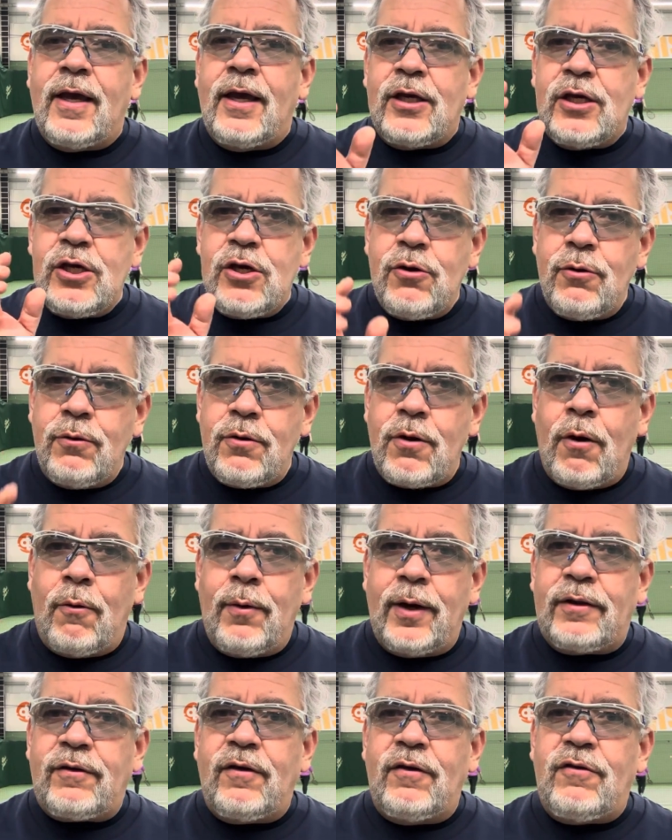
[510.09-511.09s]
You know
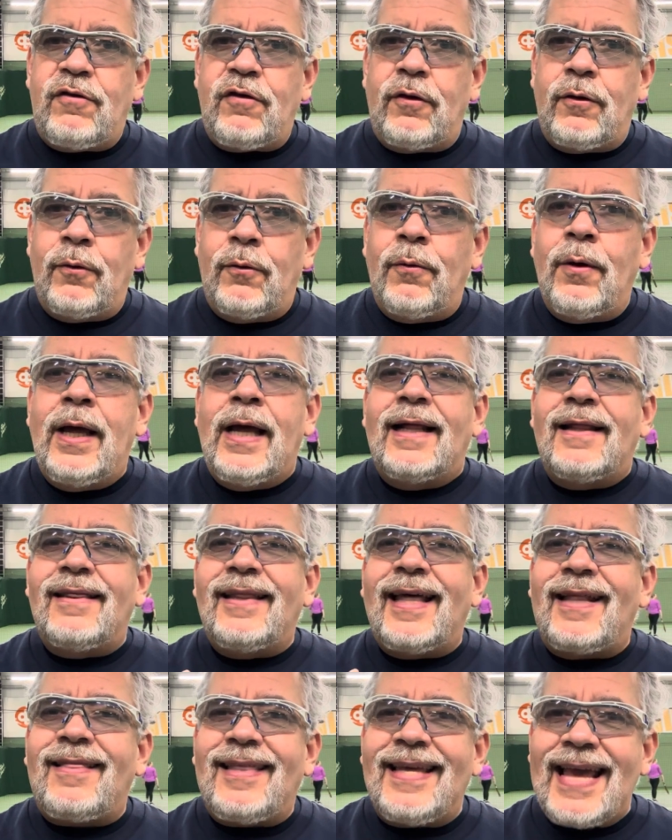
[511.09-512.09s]
what to do.
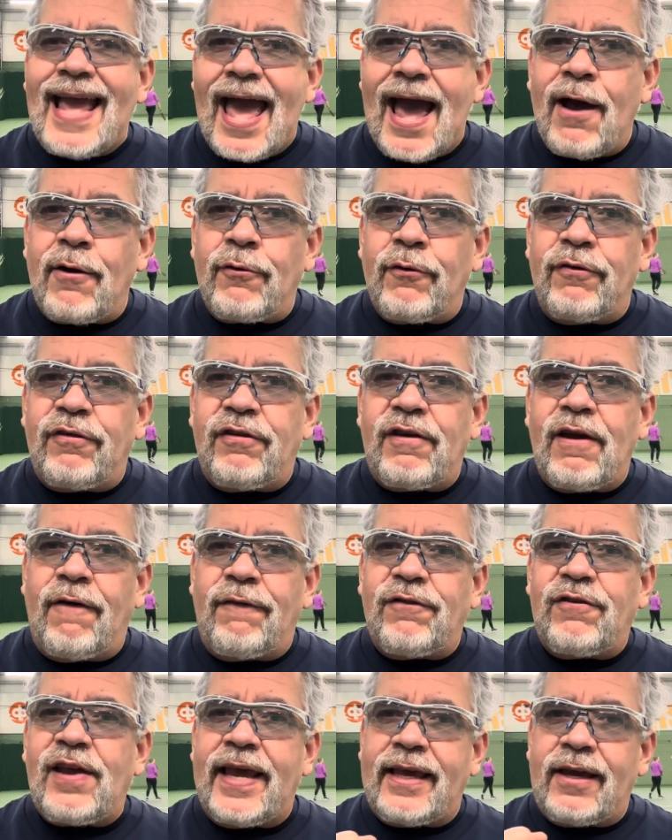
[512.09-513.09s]
Let the outer self
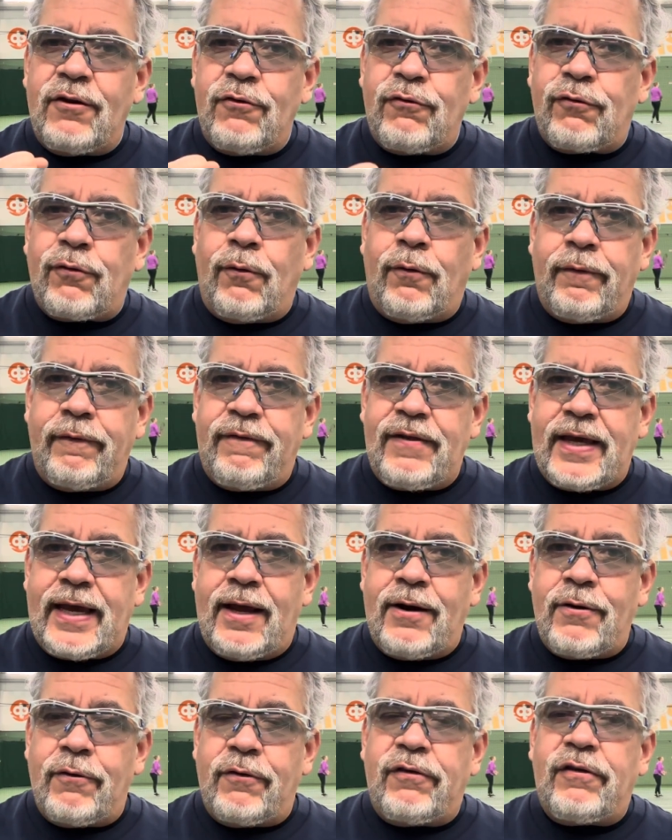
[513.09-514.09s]
take control of the
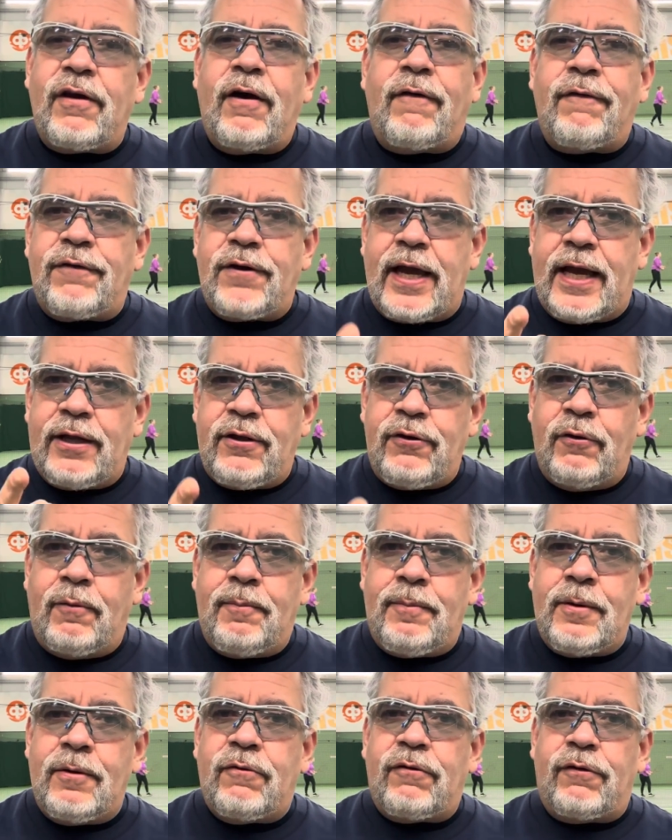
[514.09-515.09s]
inner self, and you'll
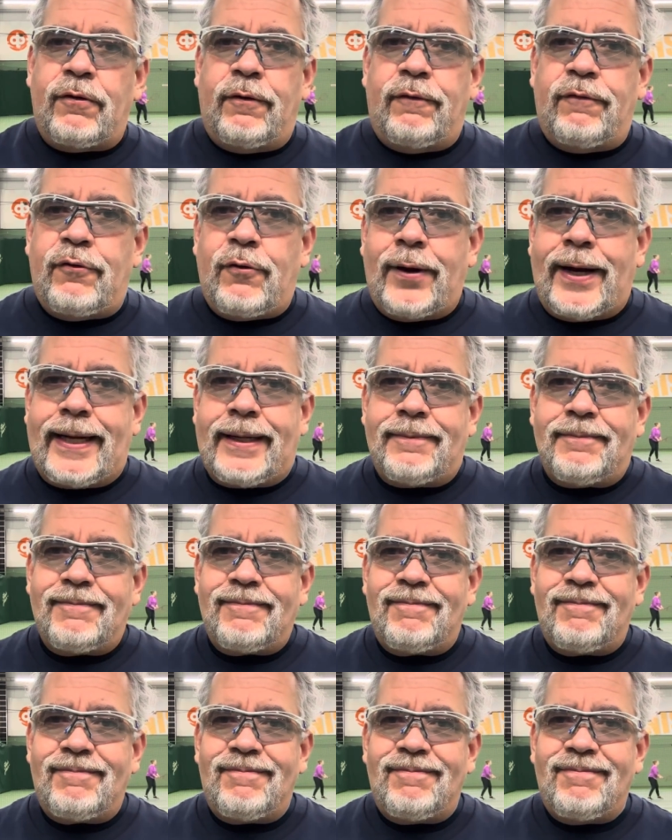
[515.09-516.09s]
serve great.
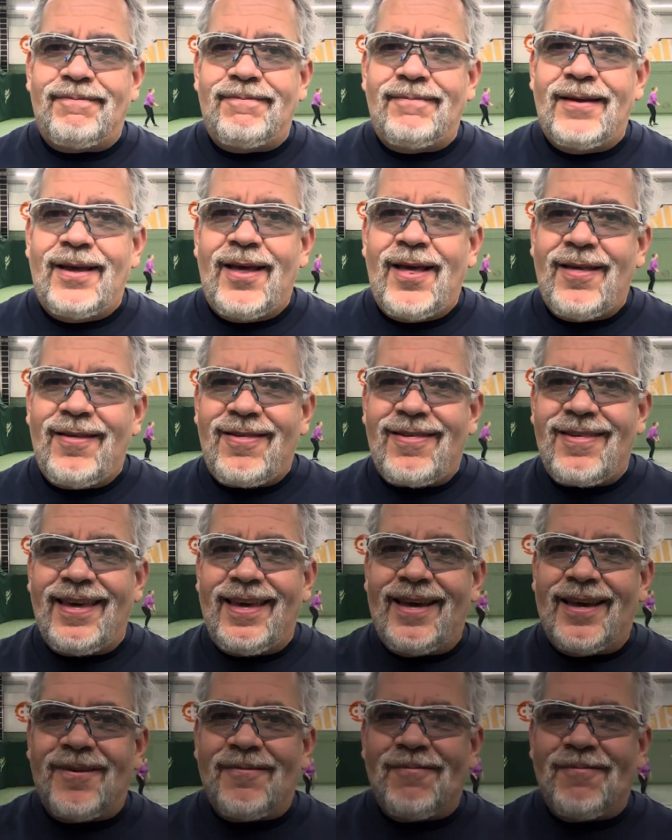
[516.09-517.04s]
See ya.